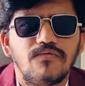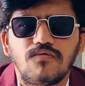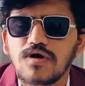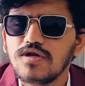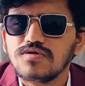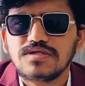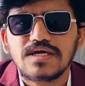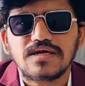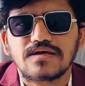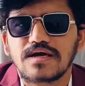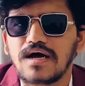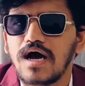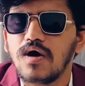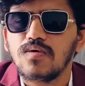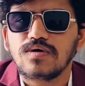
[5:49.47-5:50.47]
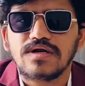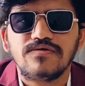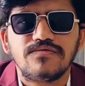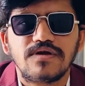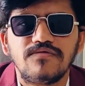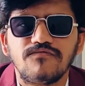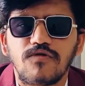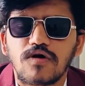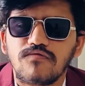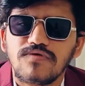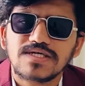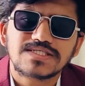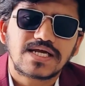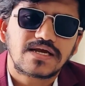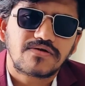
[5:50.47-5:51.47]
what do you think how in in what
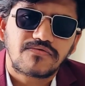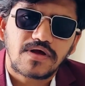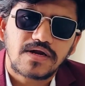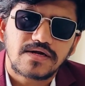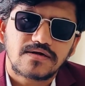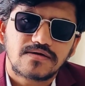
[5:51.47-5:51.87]
ways i can run